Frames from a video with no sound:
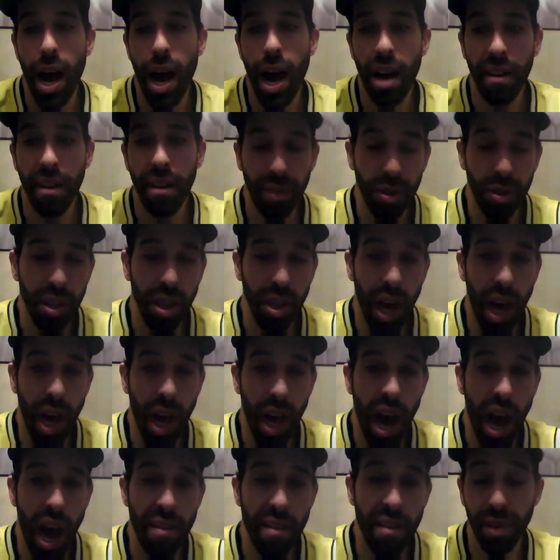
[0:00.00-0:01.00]
I feel
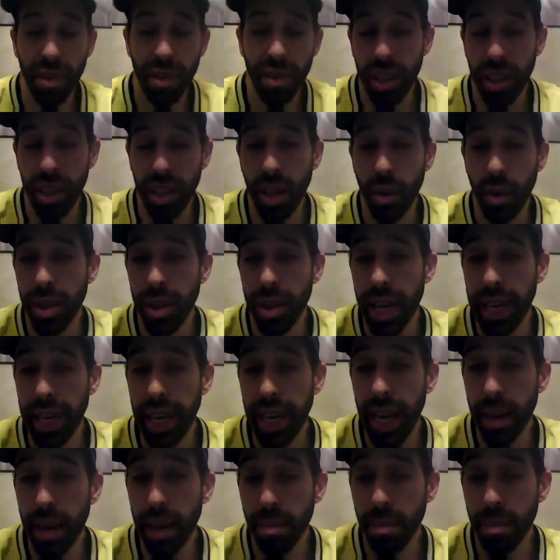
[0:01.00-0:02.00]
like they win that
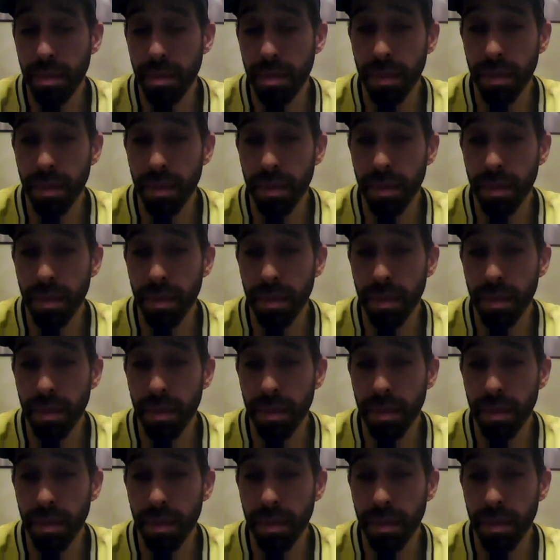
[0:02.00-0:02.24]
game.